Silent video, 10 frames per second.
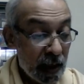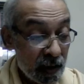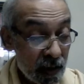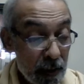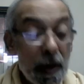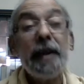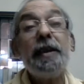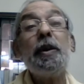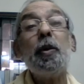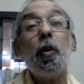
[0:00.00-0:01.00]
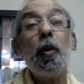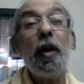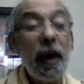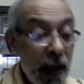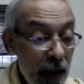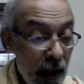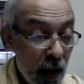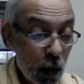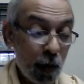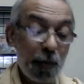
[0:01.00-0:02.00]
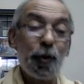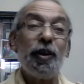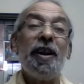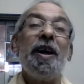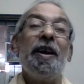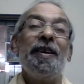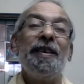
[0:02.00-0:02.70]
Samadhi Hole Kurmuttag.